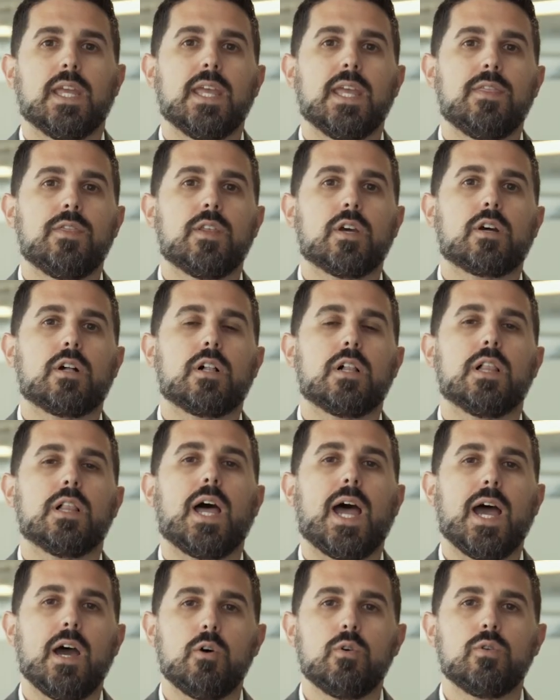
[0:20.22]
in the
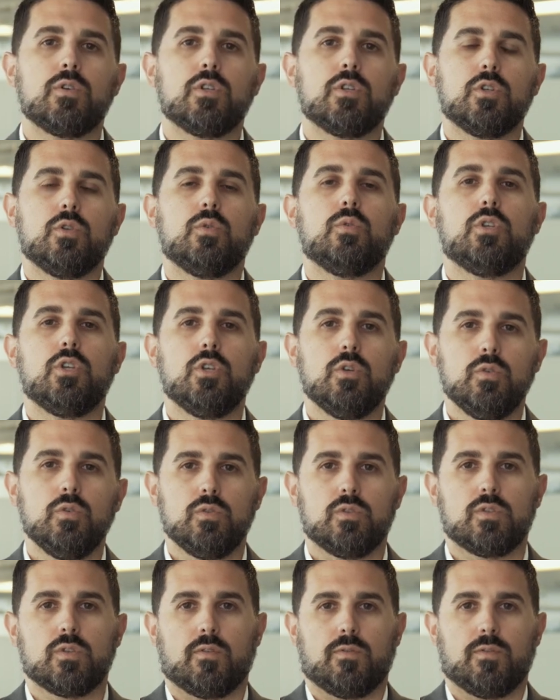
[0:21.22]
cloud you
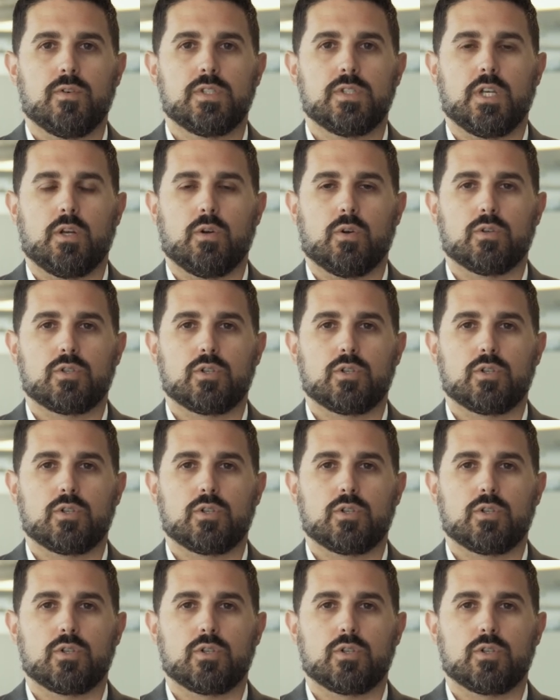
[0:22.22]
use for Zero